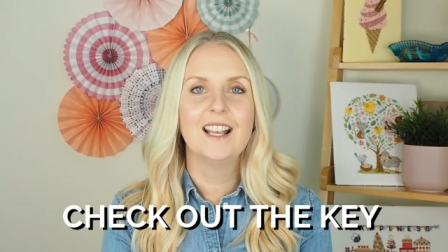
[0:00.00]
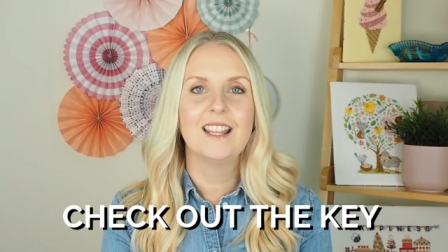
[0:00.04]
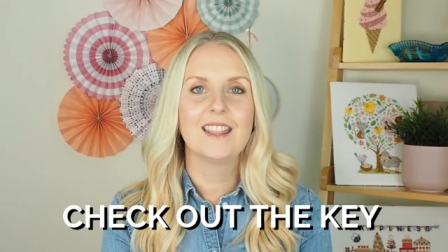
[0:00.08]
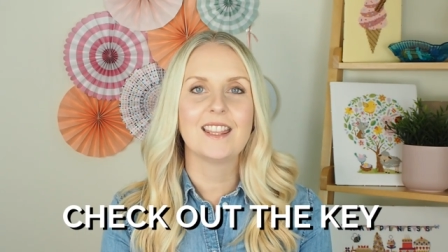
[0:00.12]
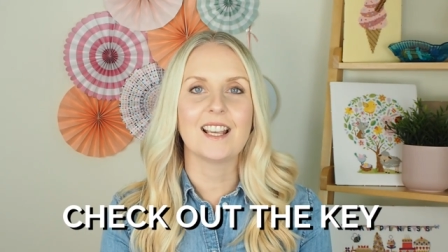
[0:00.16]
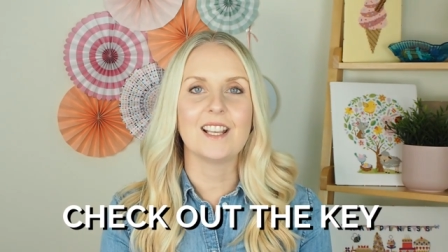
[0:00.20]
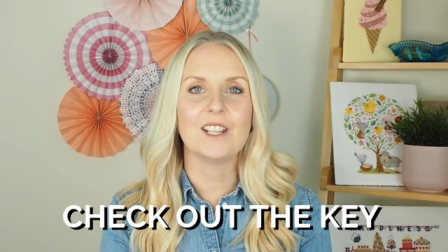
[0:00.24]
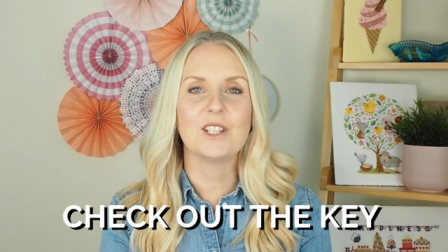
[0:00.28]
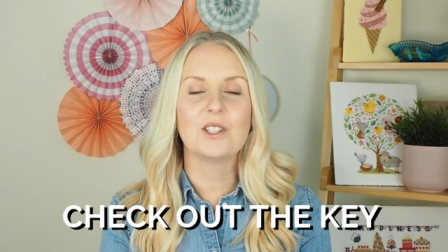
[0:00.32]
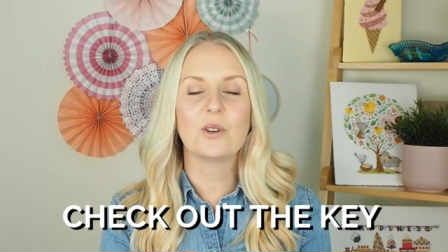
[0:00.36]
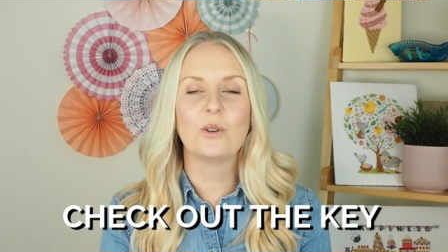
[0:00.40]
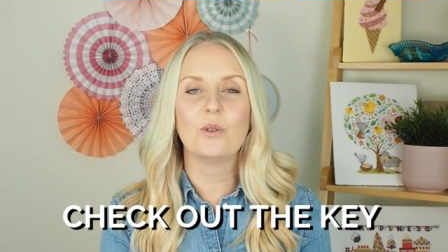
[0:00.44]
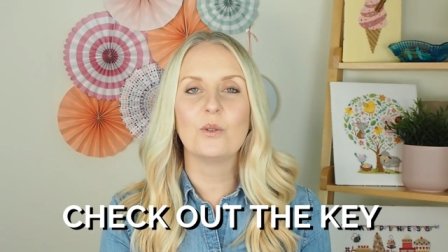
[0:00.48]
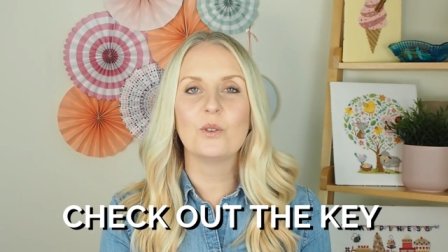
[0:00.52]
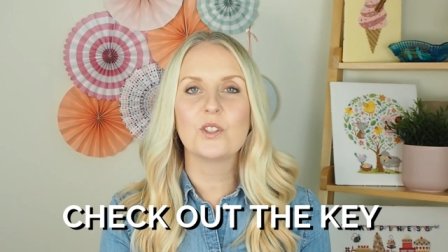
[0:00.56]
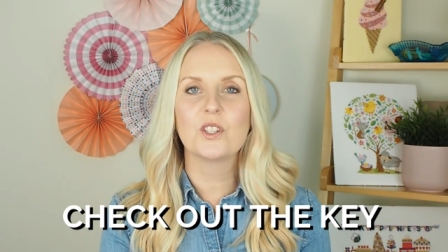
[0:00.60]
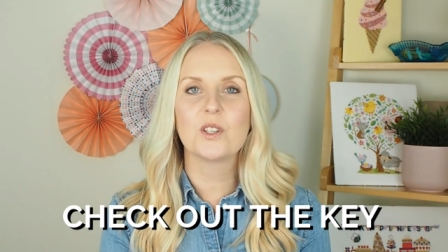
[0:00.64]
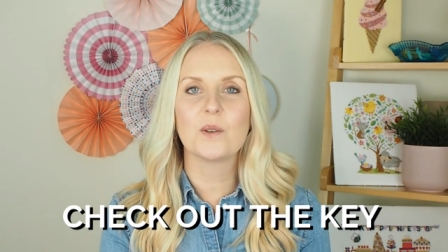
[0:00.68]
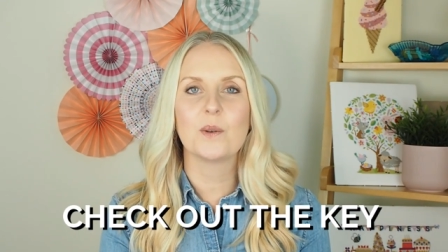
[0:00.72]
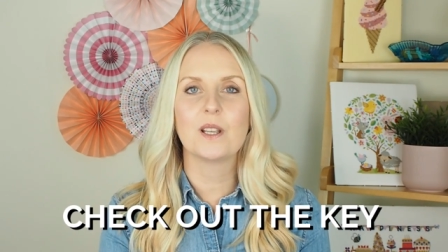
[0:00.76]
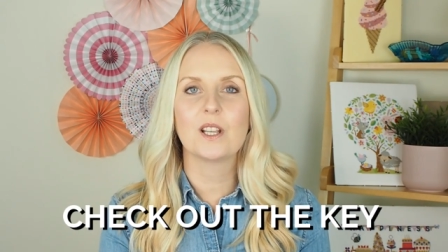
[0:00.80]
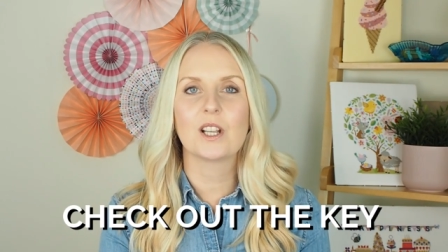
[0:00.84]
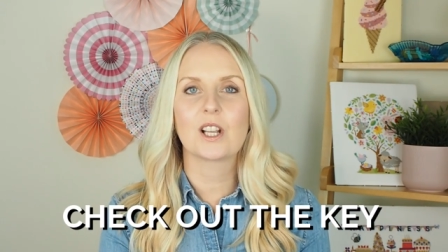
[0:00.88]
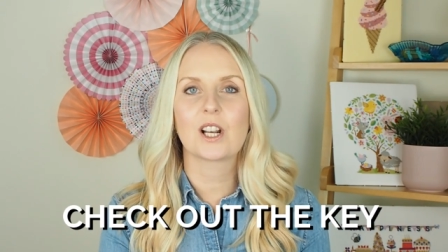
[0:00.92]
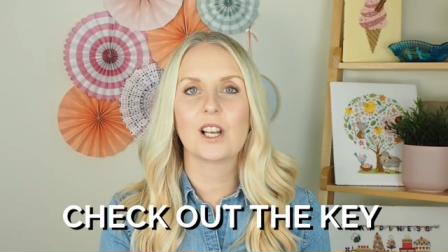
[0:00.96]
that is
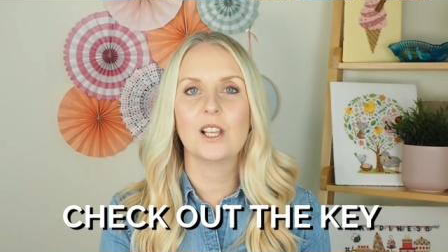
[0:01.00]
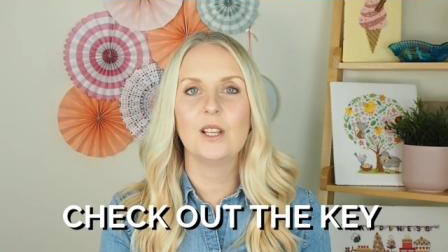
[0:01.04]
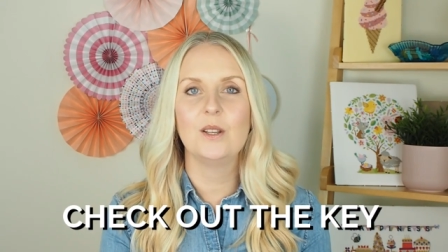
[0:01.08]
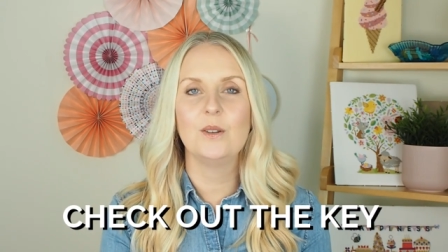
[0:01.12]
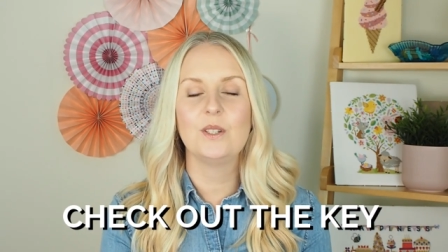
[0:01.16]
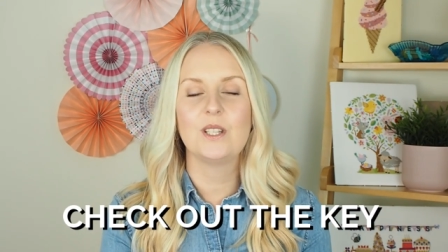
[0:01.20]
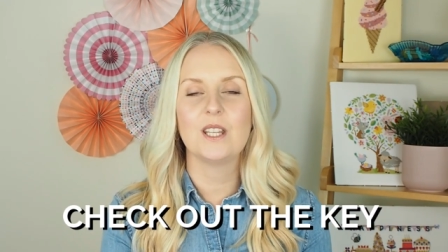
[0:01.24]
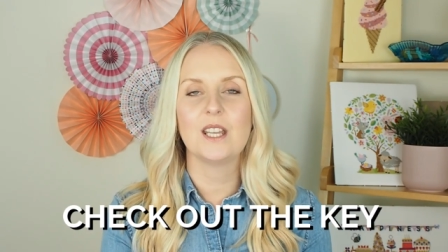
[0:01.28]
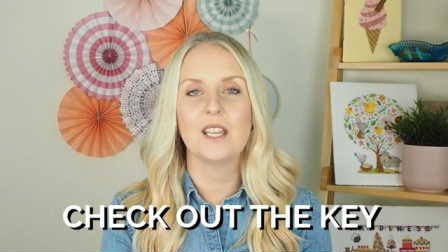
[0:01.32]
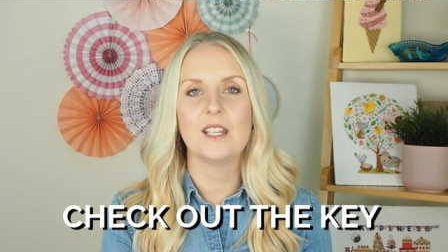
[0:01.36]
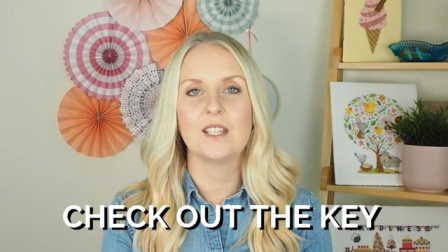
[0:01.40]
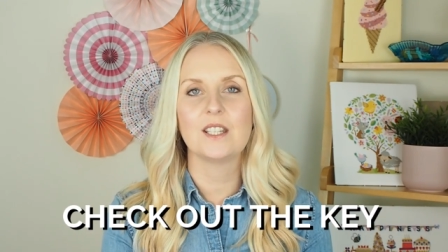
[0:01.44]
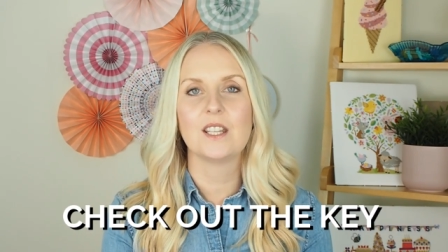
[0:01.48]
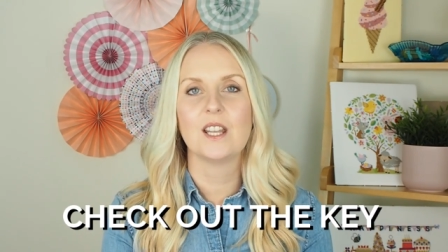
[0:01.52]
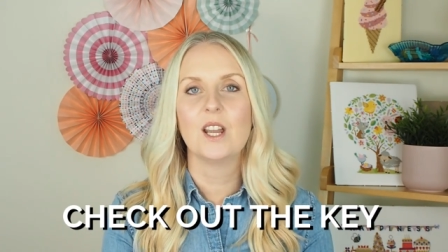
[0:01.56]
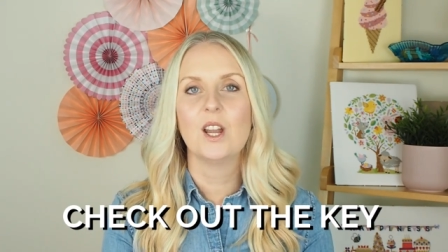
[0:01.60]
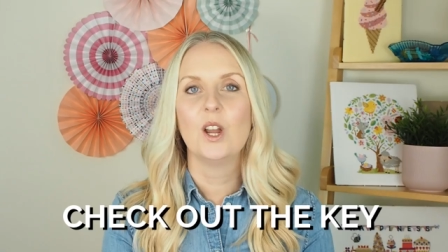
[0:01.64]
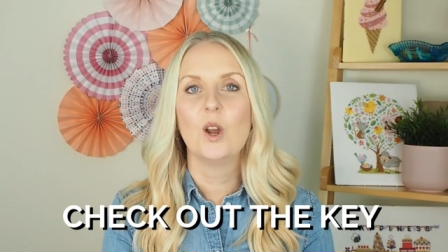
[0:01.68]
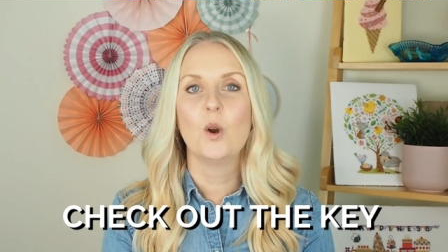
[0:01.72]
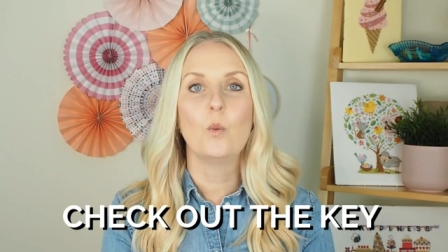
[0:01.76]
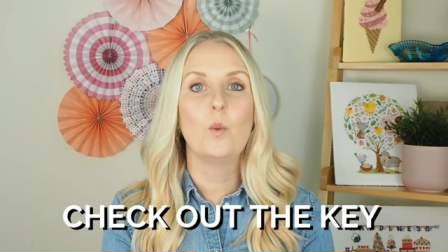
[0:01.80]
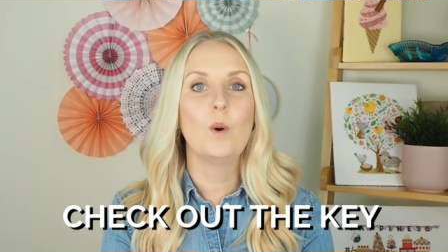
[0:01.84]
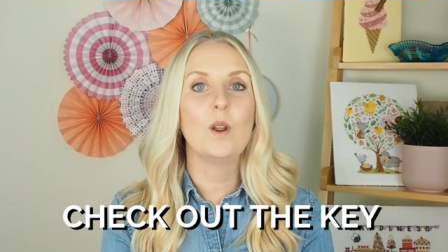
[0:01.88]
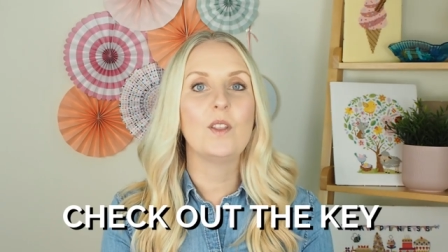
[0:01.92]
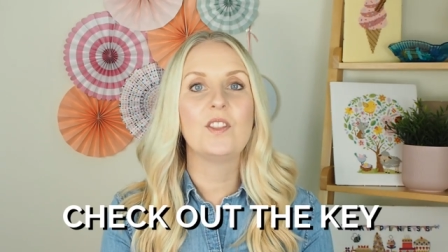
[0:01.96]
also included
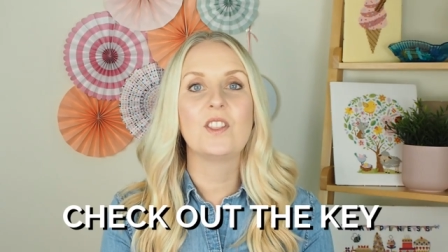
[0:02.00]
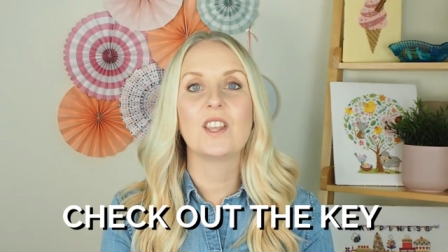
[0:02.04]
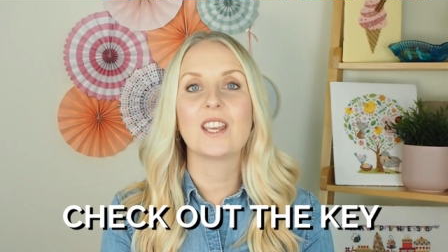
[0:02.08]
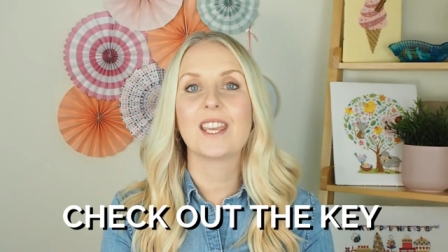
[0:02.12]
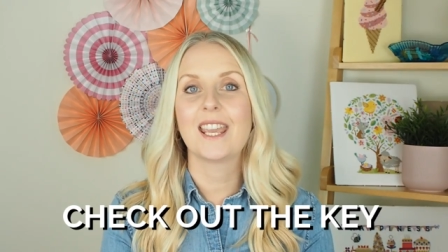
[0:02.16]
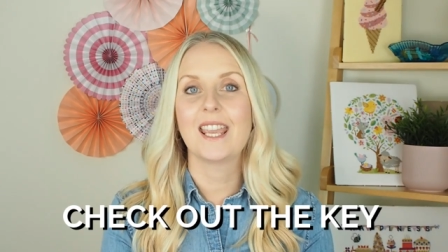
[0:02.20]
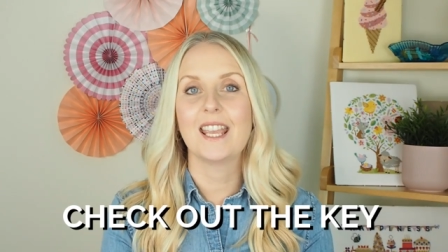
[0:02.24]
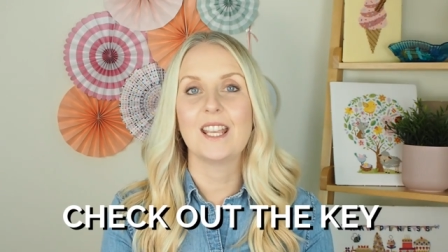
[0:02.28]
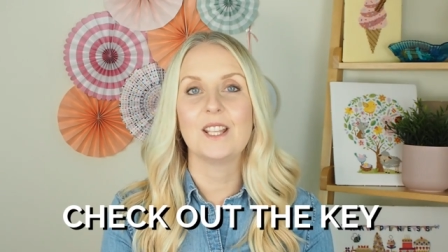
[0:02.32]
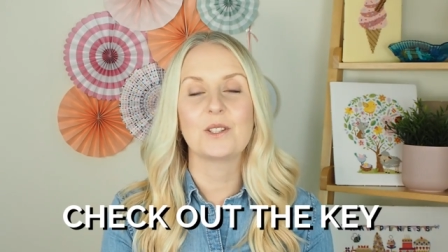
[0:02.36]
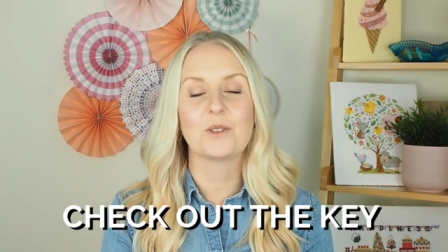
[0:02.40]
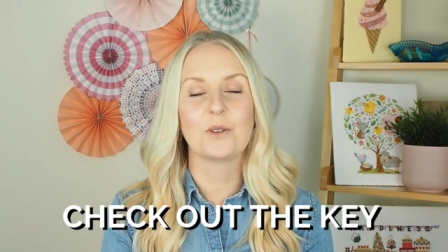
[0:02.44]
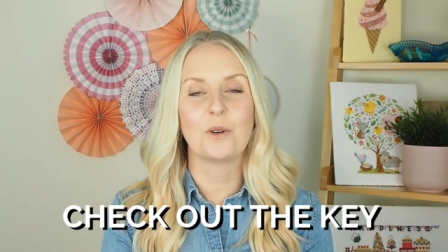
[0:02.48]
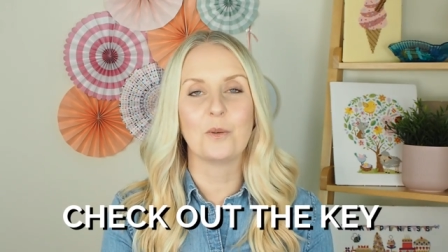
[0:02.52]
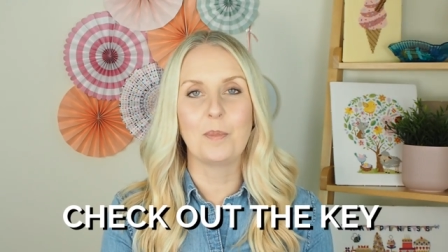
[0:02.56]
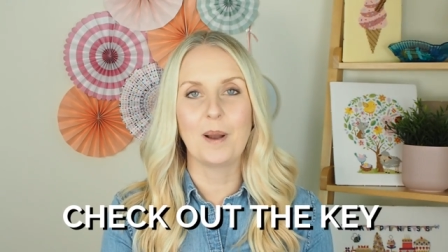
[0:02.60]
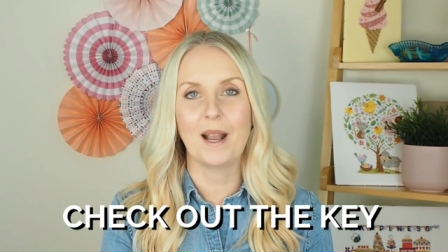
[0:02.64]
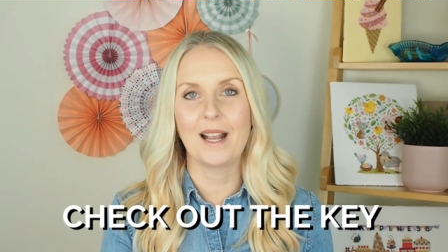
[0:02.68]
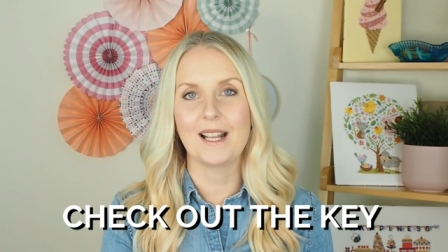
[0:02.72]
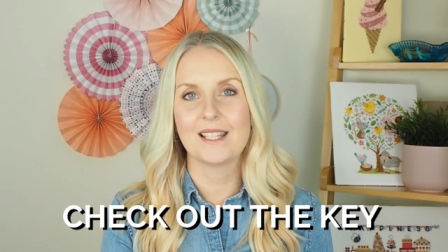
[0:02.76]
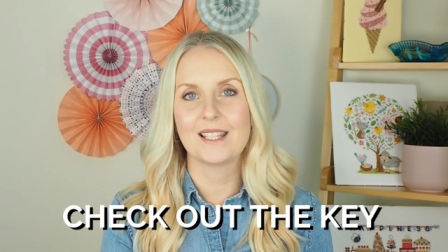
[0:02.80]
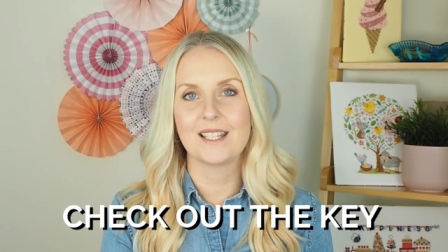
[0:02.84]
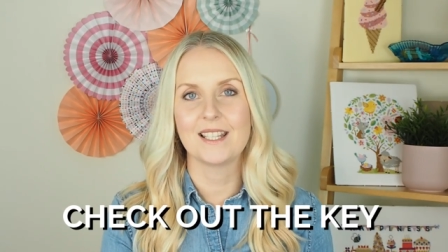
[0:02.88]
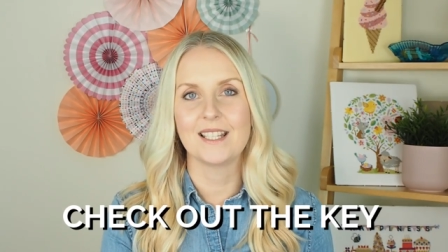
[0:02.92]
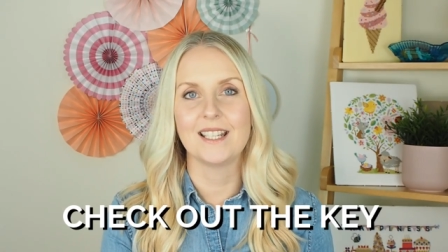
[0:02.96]
with the kit or
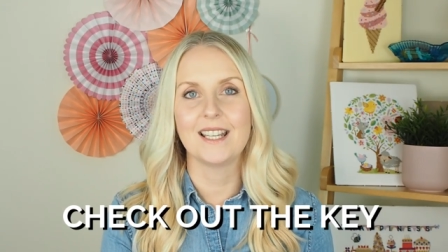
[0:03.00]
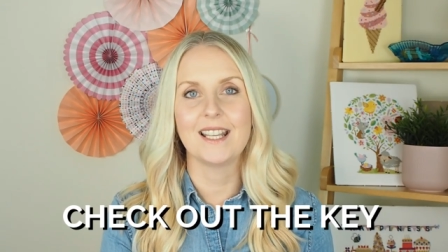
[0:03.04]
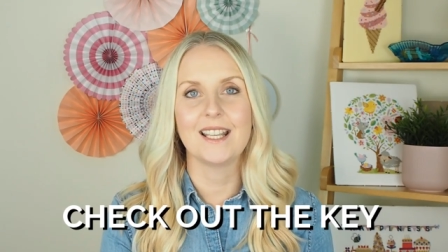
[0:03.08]
pattern